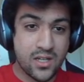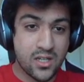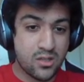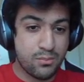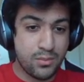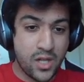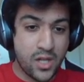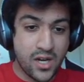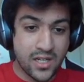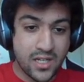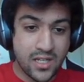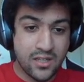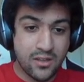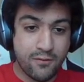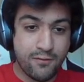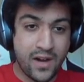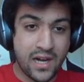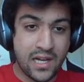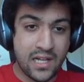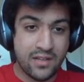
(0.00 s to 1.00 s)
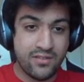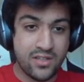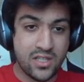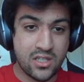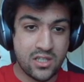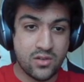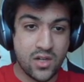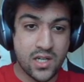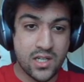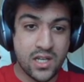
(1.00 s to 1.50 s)
It's blocking the file of
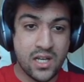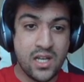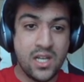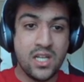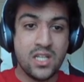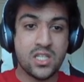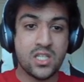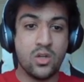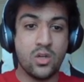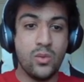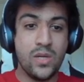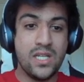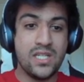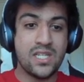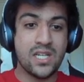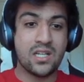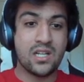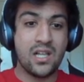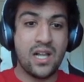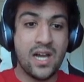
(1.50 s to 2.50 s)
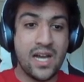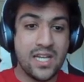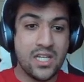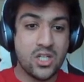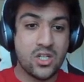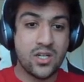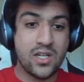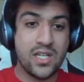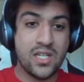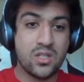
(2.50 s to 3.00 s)
his rook, so we decline
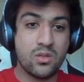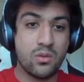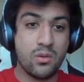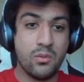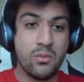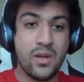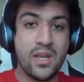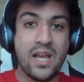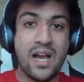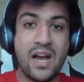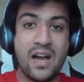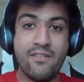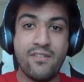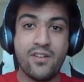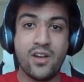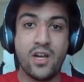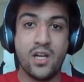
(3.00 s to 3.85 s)
trades when we have